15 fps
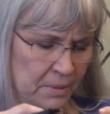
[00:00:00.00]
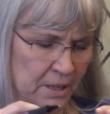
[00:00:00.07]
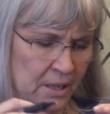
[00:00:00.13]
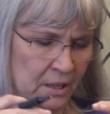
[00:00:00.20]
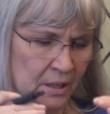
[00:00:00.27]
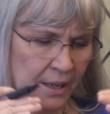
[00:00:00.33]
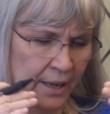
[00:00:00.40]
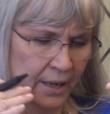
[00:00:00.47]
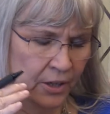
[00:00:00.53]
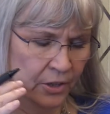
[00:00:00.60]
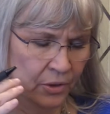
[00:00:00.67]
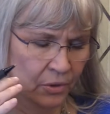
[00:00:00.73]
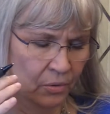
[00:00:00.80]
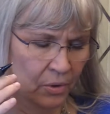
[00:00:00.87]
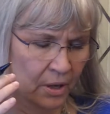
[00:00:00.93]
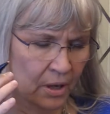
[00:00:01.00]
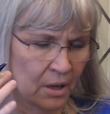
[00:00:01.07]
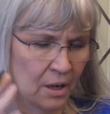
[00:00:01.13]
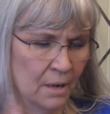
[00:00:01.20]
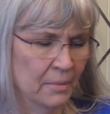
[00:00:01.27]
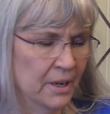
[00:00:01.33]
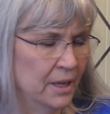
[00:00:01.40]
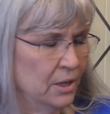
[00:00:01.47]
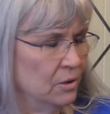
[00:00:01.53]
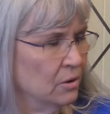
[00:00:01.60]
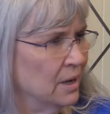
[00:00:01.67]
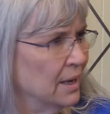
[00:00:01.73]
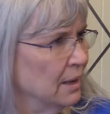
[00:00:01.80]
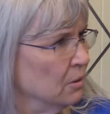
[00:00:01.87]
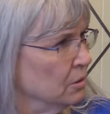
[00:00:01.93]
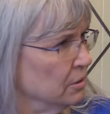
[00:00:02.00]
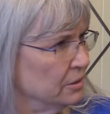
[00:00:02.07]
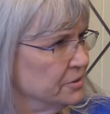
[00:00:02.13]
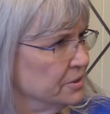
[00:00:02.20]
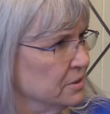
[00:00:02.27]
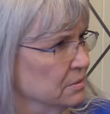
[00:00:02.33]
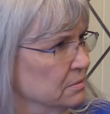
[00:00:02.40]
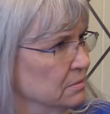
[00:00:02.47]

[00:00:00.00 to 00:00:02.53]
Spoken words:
be glad to accommodate your hours.